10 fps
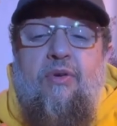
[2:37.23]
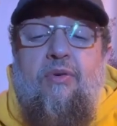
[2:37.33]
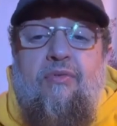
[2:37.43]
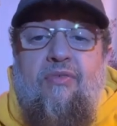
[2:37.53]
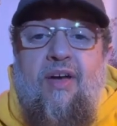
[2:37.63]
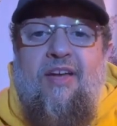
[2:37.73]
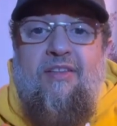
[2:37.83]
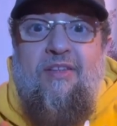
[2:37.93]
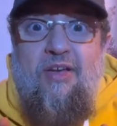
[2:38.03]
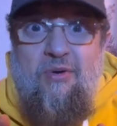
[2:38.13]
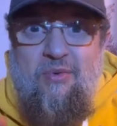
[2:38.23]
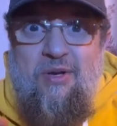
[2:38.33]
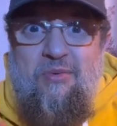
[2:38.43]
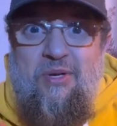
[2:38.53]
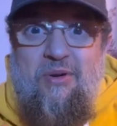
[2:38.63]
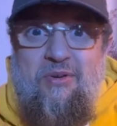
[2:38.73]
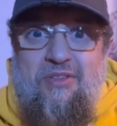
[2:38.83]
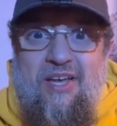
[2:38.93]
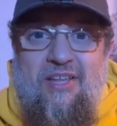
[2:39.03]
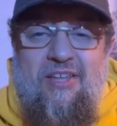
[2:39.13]
you'll find one way or
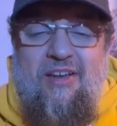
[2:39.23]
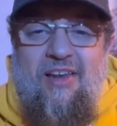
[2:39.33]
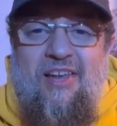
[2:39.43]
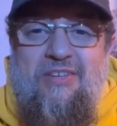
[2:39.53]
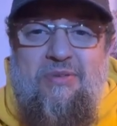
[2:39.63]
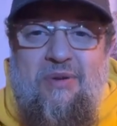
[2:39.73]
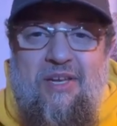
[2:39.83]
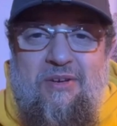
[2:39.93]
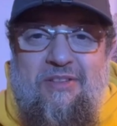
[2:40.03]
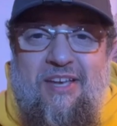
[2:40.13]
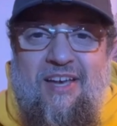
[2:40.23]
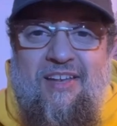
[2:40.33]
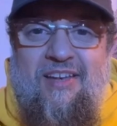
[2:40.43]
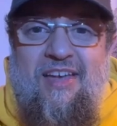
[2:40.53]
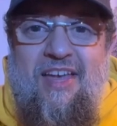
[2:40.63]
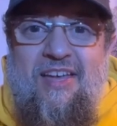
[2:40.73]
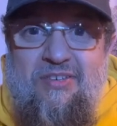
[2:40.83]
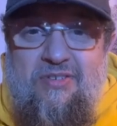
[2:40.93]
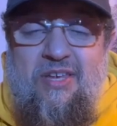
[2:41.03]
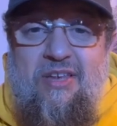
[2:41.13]
the other, Allah subhanahu wa ta'ala
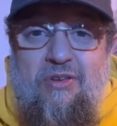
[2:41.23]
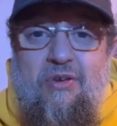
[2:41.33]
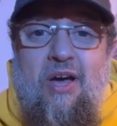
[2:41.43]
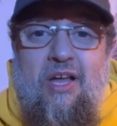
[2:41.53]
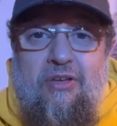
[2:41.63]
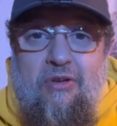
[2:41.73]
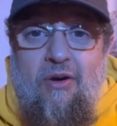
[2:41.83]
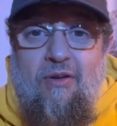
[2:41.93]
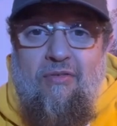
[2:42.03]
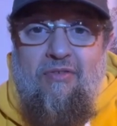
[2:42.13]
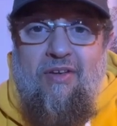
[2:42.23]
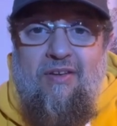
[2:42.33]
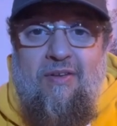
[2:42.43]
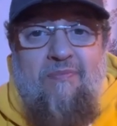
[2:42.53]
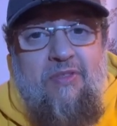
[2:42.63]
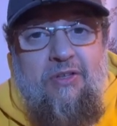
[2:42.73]
sent you a dolphin